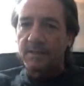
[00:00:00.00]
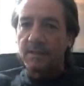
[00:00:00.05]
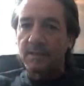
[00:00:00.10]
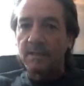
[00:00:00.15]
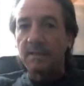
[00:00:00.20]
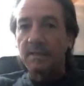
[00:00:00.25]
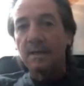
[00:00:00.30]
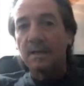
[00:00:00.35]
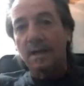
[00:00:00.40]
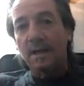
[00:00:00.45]

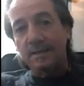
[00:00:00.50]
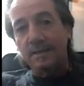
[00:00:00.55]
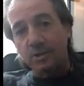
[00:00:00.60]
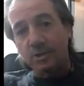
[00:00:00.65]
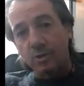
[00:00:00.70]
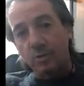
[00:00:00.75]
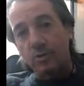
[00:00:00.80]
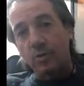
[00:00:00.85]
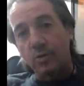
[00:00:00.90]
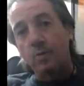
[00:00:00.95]
and took the
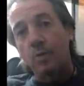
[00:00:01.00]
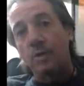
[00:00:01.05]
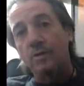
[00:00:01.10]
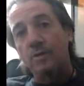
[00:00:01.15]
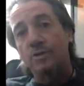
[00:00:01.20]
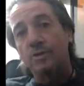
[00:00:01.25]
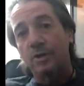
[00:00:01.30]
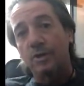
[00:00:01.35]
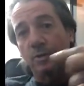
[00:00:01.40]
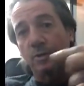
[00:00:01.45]

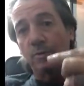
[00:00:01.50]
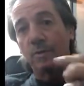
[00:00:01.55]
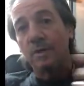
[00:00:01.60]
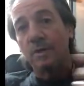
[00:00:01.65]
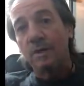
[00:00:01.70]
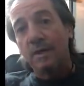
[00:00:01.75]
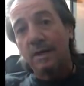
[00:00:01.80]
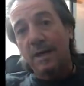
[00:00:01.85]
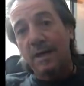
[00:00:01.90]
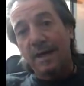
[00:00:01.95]
1-2,
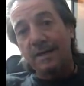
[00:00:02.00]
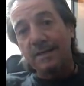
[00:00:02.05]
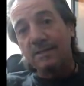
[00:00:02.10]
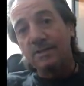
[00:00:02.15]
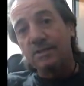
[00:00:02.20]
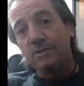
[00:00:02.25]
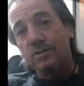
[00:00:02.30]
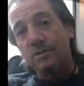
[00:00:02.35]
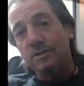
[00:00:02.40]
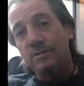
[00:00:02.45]
and he sort
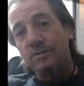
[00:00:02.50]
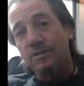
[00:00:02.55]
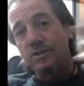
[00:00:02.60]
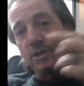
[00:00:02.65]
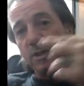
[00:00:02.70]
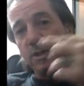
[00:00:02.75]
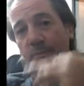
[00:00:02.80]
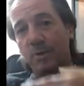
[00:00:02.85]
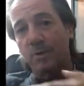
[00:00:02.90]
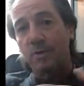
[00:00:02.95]
of chipped it
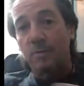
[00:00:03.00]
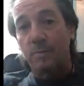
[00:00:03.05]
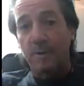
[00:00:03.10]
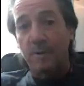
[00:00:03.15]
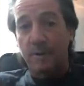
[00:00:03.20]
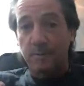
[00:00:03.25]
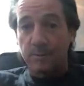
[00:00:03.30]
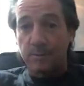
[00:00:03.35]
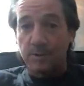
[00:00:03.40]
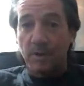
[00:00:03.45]
up, and it was
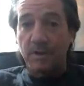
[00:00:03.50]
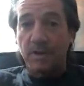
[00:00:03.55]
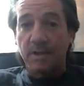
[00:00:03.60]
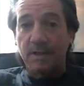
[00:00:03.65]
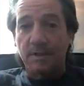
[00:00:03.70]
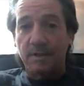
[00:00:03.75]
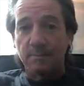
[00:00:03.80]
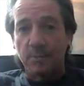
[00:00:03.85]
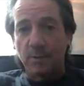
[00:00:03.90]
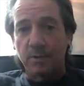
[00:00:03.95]
on like a
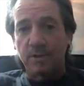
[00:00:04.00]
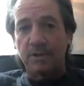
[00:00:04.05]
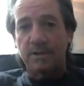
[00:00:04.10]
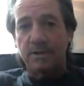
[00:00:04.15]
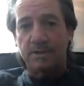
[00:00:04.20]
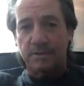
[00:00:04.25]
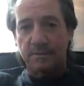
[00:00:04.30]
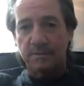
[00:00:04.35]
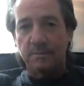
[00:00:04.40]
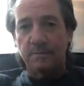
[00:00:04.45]
muddyish
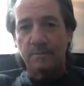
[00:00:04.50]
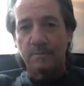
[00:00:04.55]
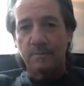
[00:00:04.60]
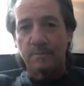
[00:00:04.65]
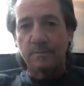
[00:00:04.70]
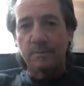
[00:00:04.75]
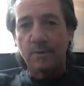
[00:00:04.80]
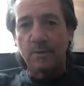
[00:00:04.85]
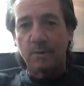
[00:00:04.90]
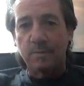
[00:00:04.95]

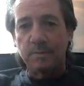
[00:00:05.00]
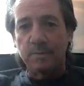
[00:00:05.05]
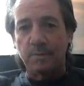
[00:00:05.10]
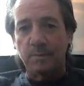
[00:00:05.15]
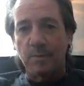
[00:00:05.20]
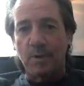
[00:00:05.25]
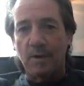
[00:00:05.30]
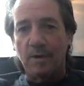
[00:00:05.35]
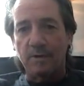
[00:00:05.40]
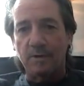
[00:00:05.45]
Upton Park,
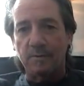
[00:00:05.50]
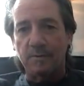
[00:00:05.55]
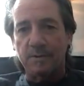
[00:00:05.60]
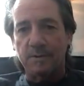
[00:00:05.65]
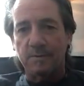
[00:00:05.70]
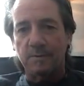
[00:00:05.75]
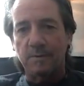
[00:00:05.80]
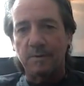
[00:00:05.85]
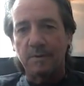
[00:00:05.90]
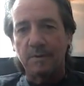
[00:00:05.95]
which
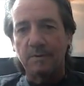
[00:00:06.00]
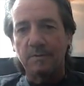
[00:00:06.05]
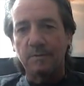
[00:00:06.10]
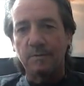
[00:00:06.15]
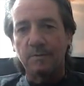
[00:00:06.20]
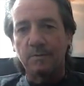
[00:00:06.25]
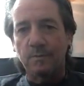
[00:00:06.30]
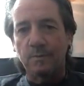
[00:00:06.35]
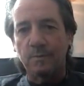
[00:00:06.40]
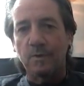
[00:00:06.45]

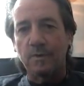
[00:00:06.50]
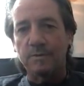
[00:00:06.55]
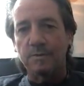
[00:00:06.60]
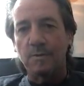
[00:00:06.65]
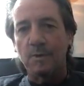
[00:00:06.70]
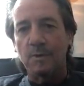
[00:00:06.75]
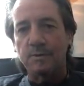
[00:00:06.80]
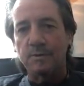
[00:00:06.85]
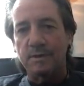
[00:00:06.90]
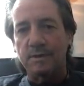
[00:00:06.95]
was most
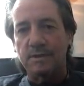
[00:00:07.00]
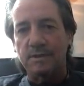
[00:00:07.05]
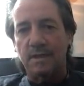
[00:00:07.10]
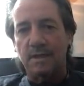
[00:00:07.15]
of the time.